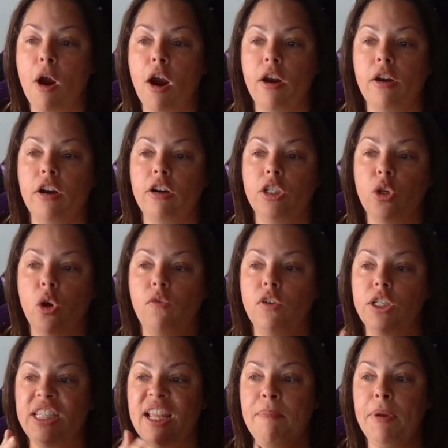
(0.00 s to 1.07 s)
partner's
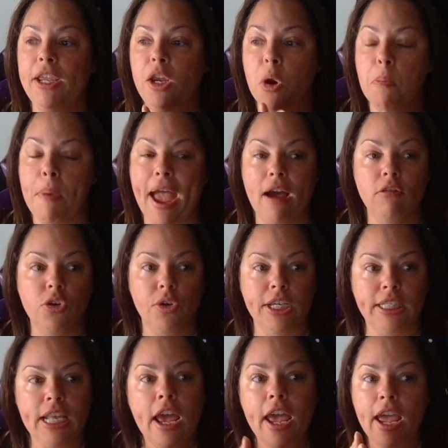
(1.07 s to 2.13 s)
overstepping your
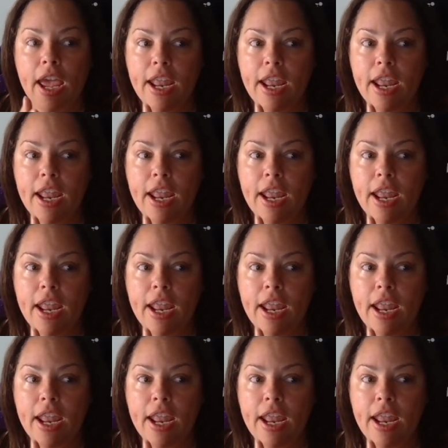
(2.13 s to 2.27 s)
boundaries